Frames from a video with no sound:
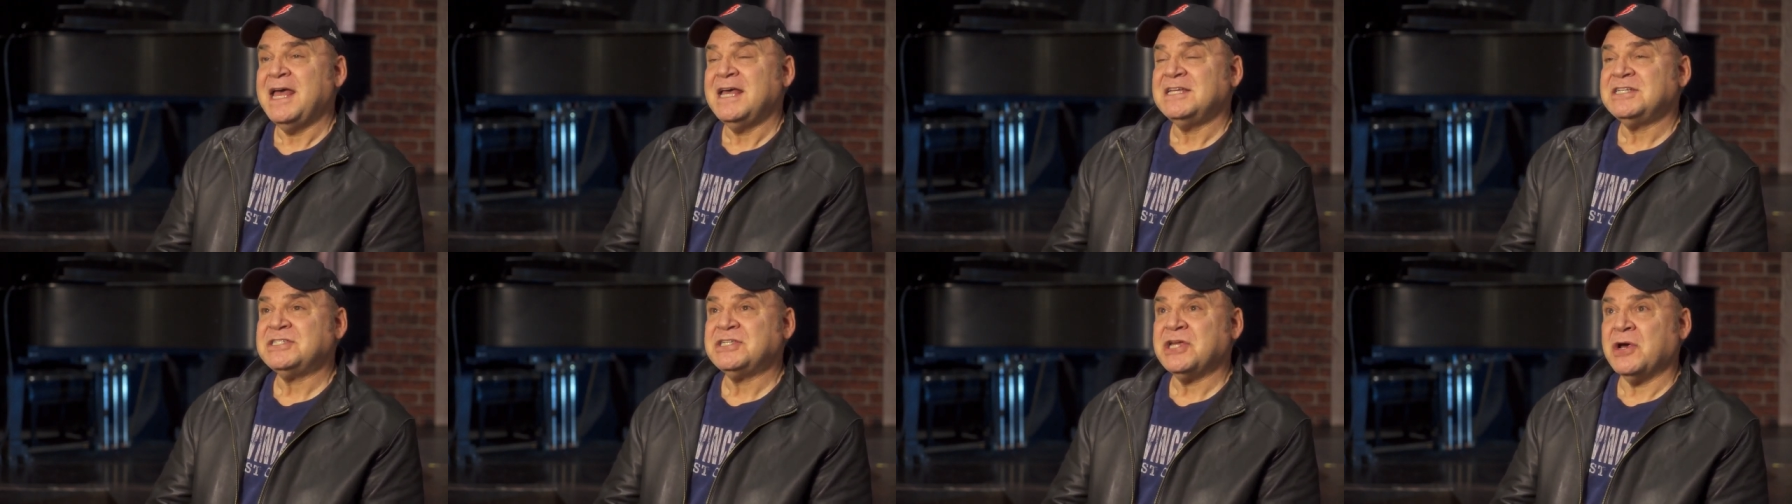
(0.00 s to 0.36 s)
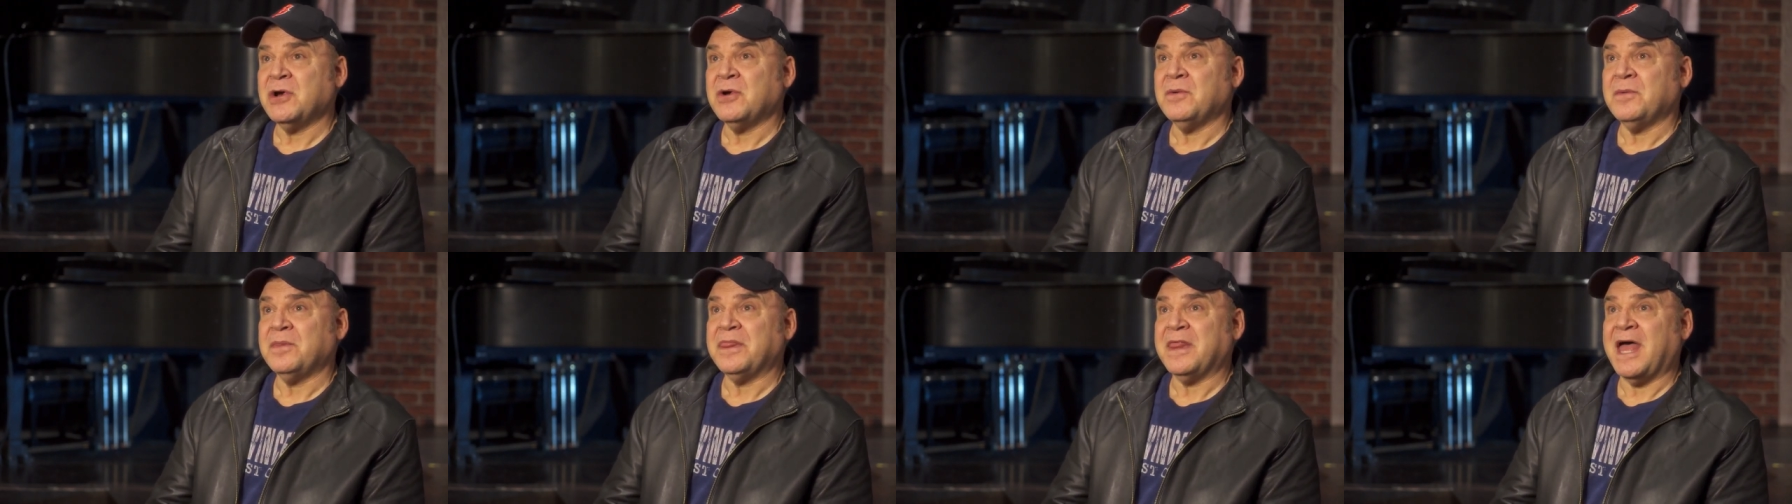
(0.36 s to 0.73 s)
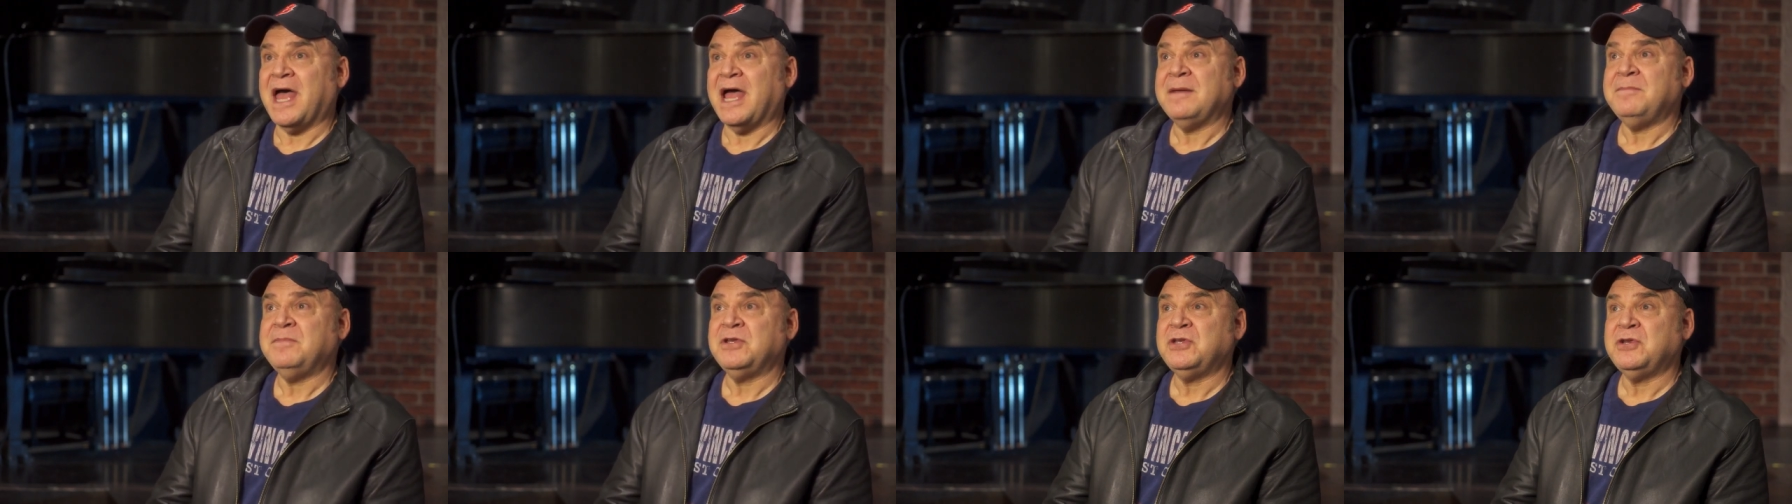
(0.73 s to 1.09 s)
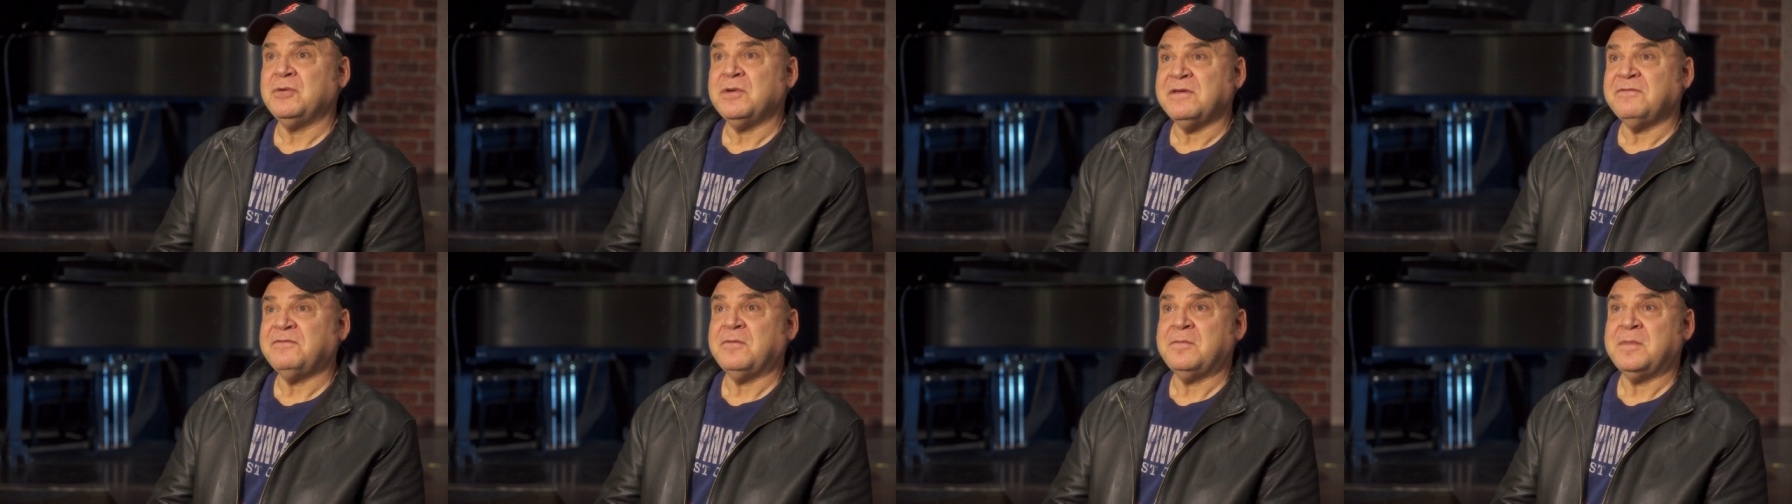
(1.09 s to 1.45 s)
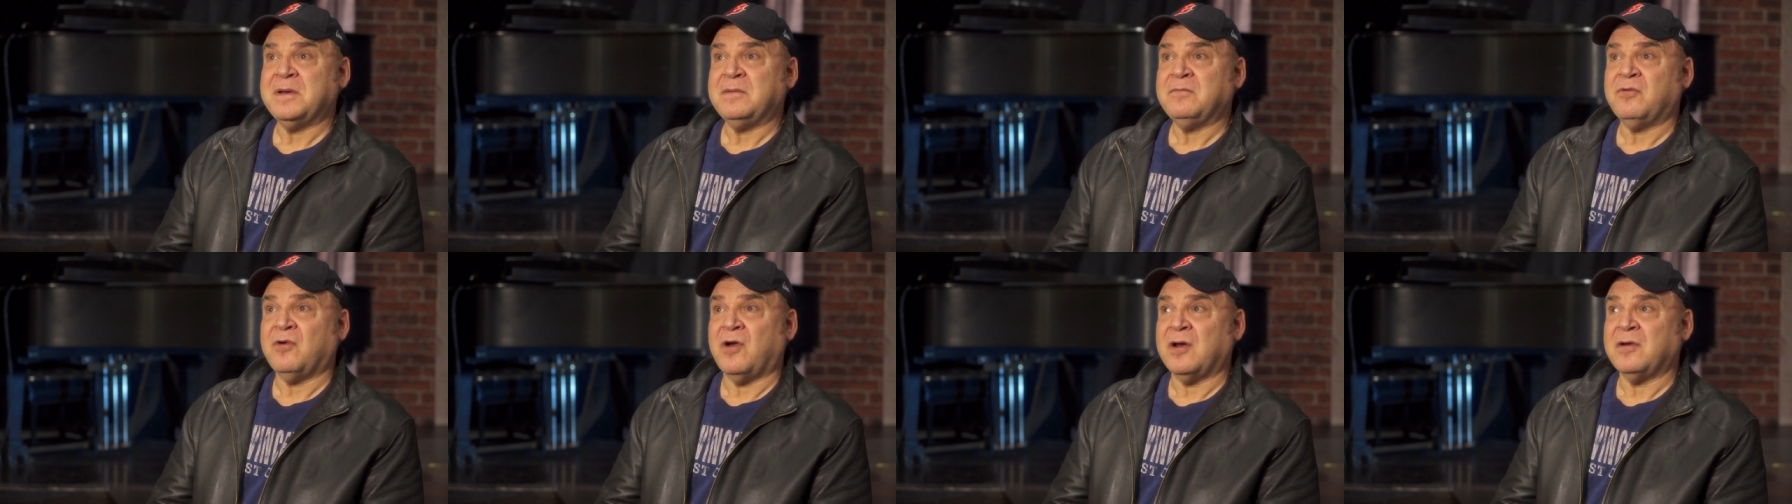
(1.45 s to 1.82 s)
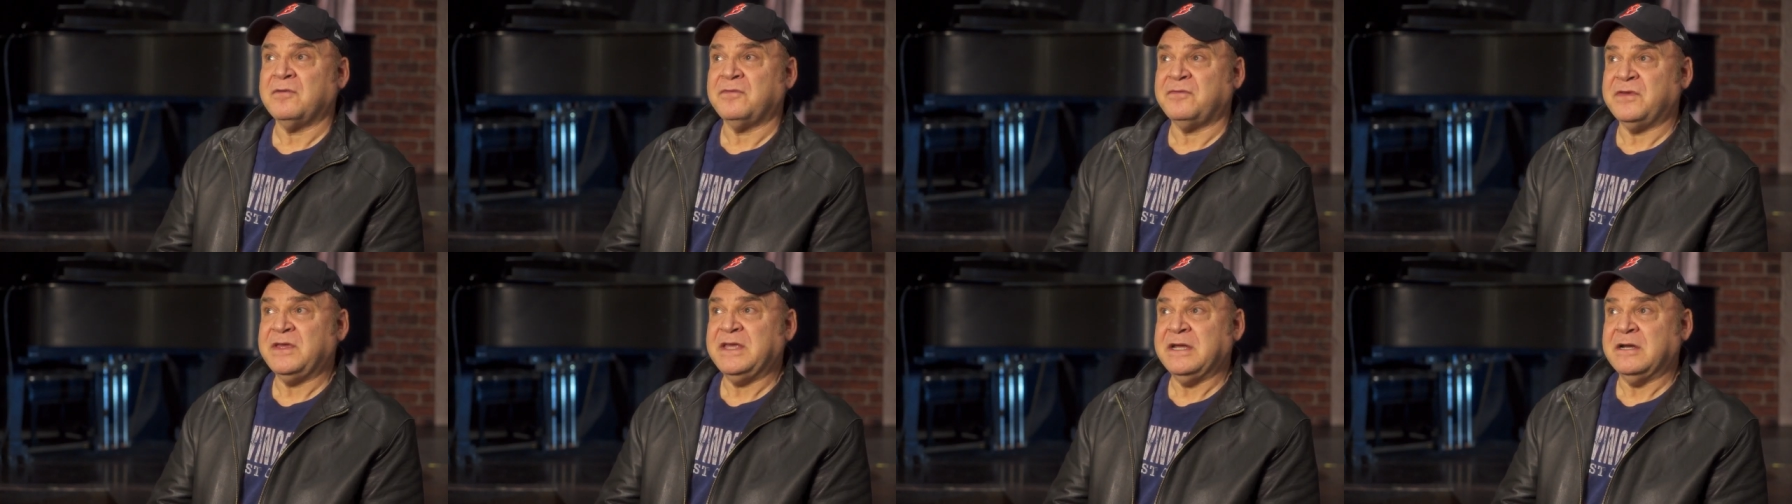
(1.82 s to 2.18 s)
So I'd been doing Forbidden Broadway
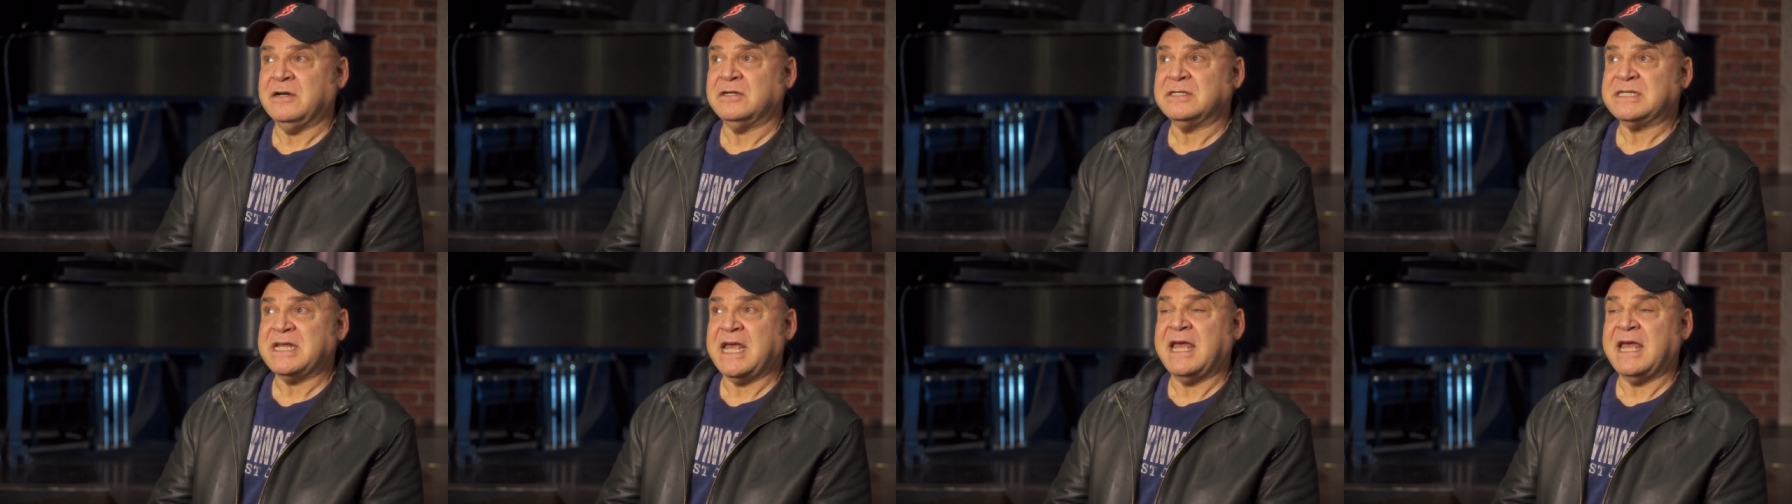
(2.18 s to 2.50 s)
for years,